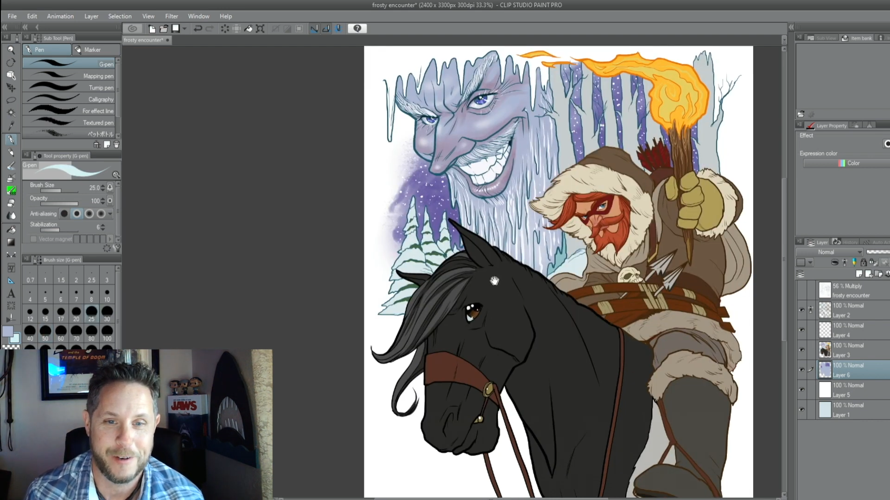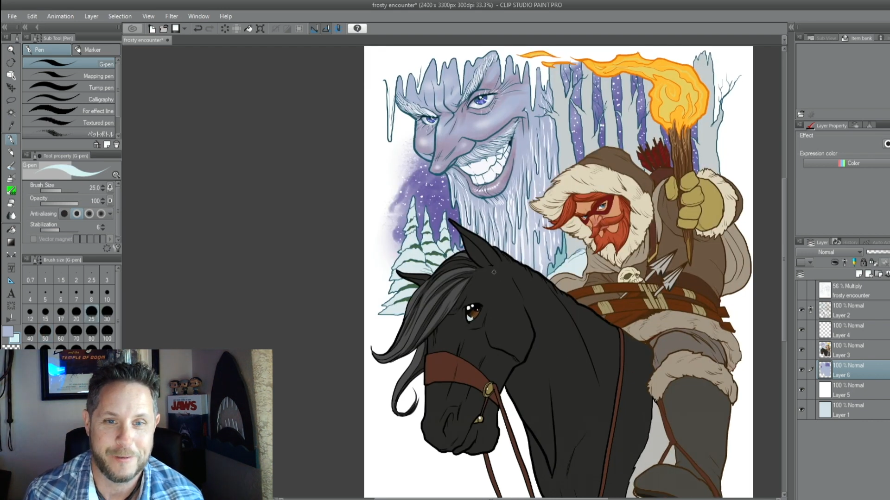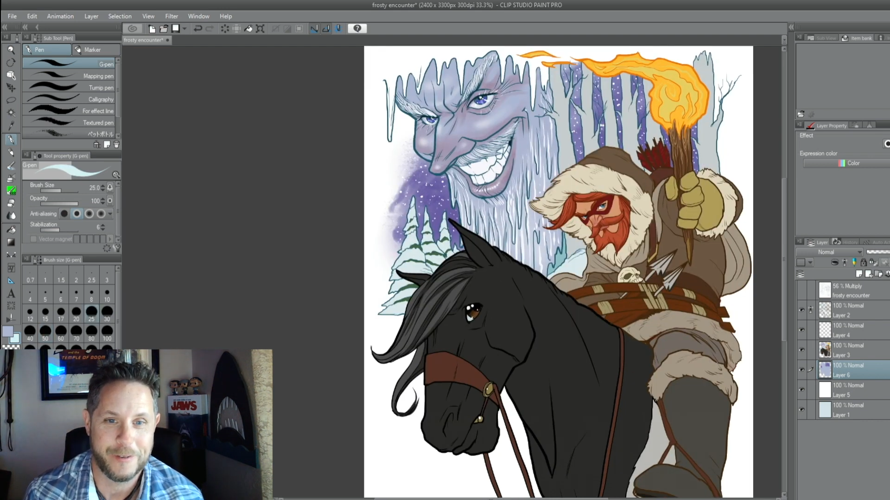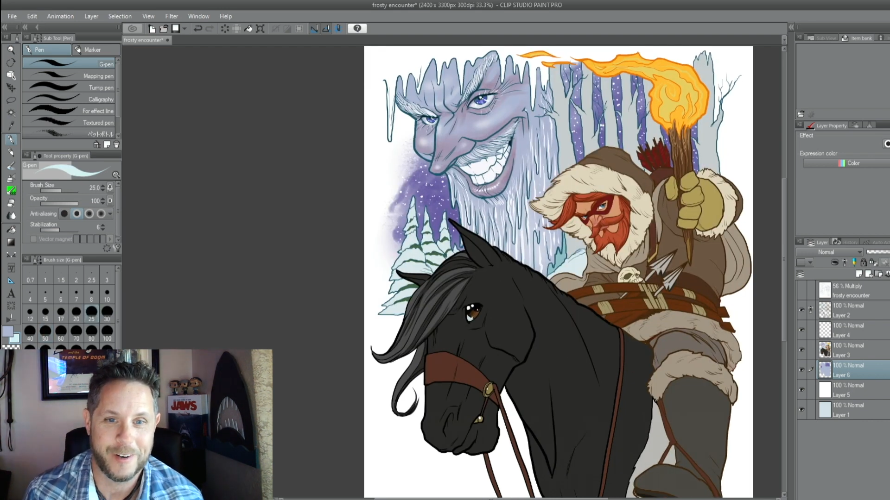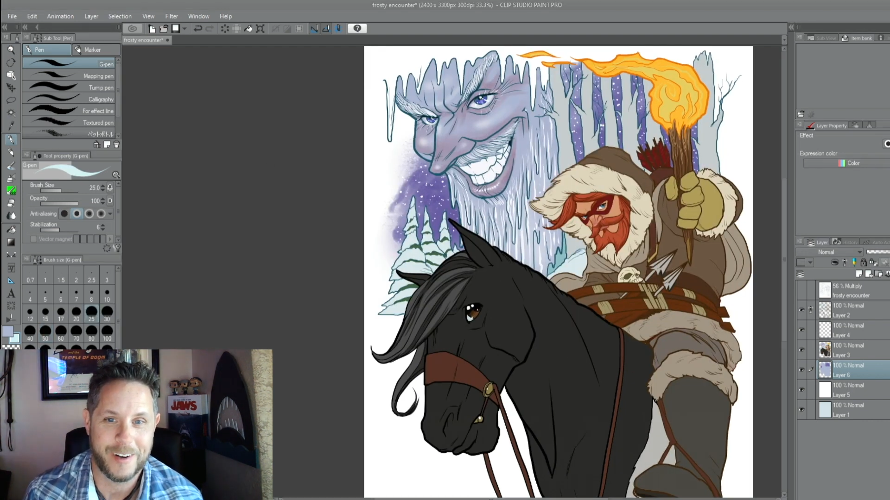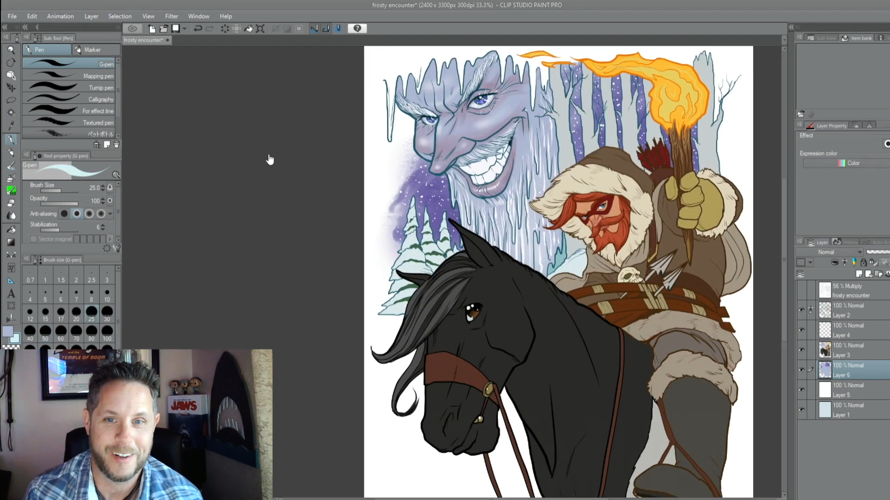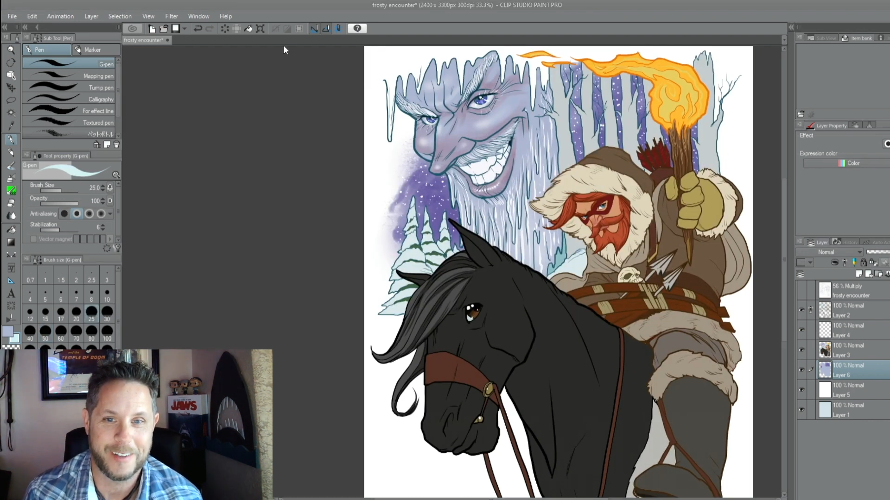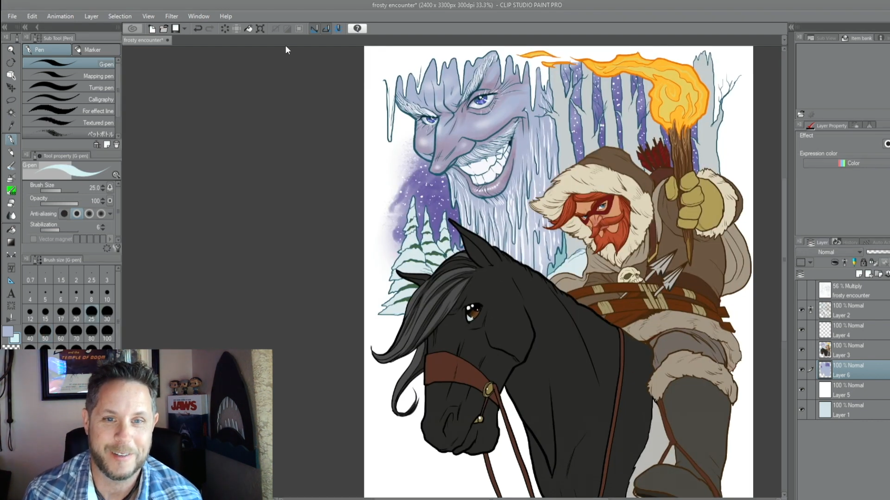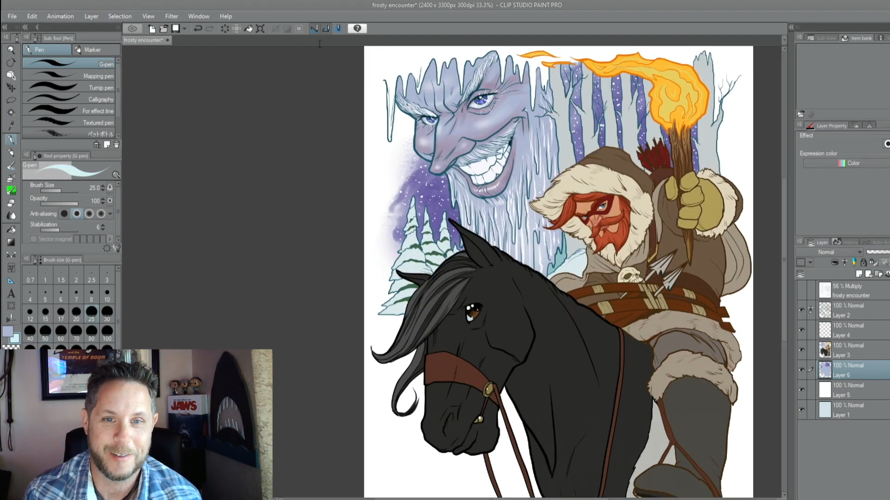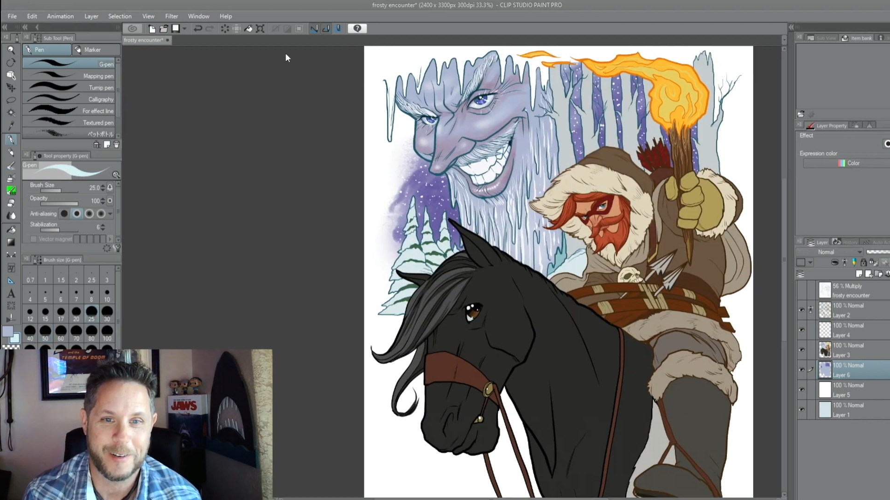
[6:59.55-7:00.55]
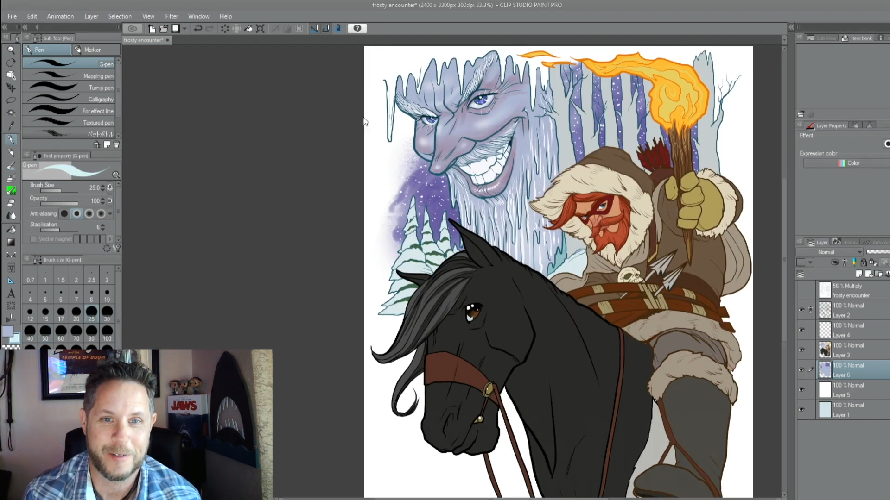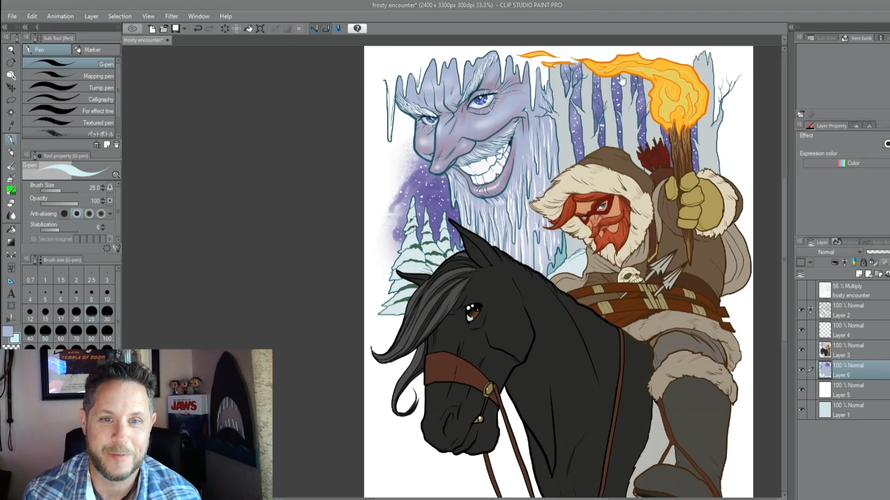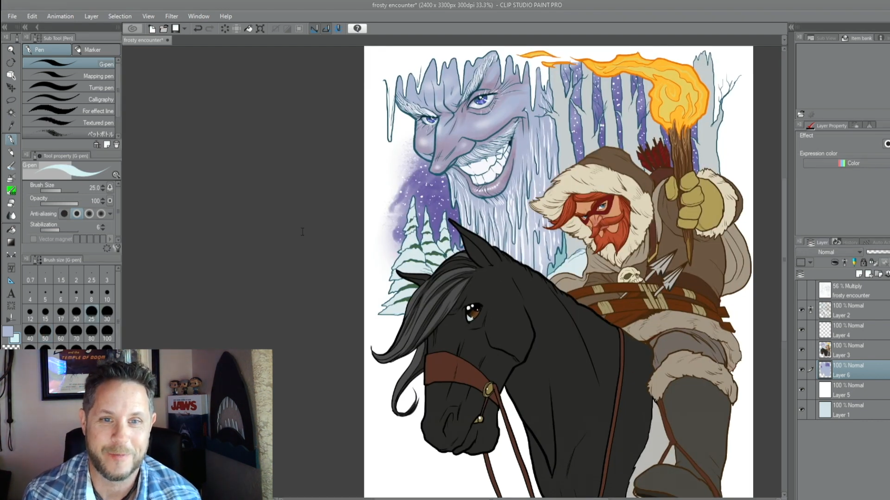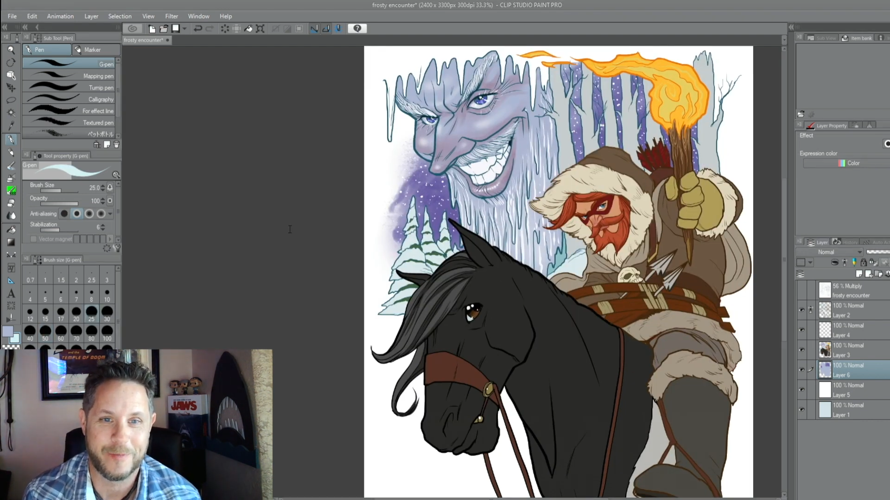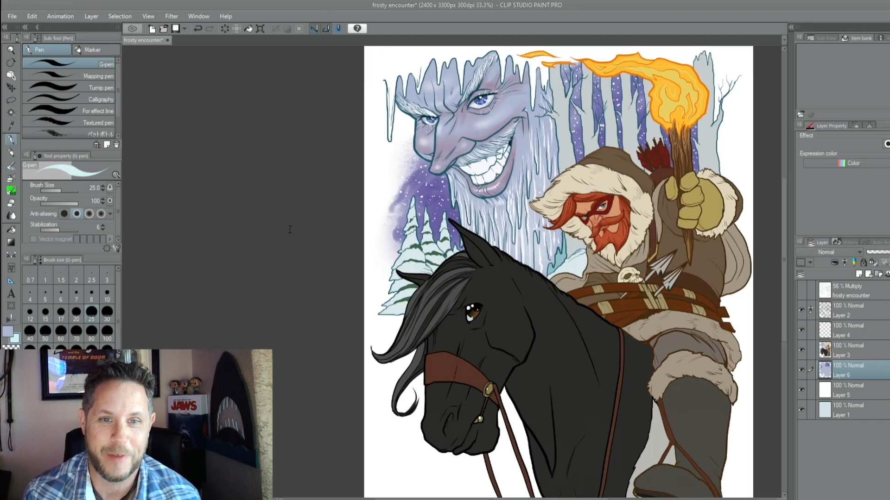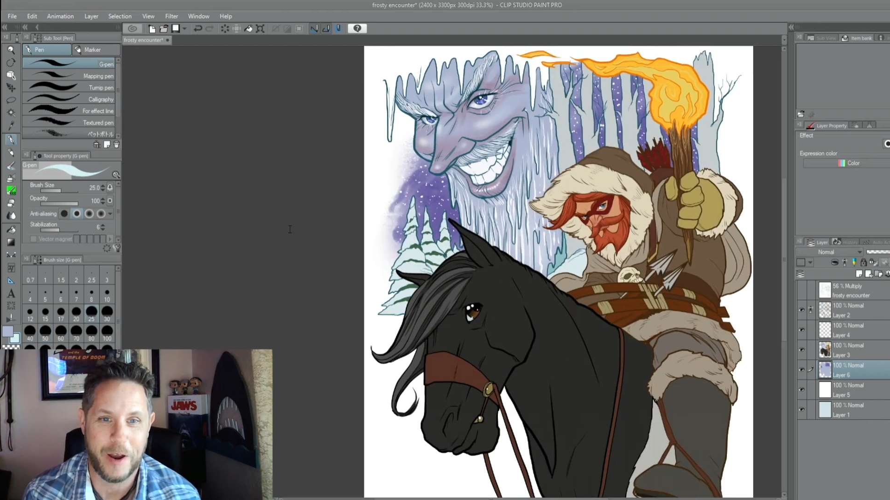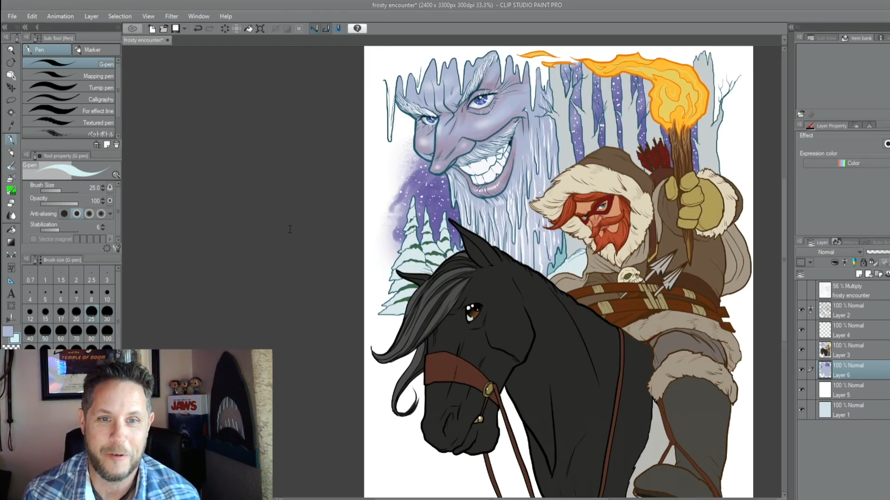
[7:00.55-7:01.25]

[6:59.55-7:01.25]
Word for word: for Colin, so bear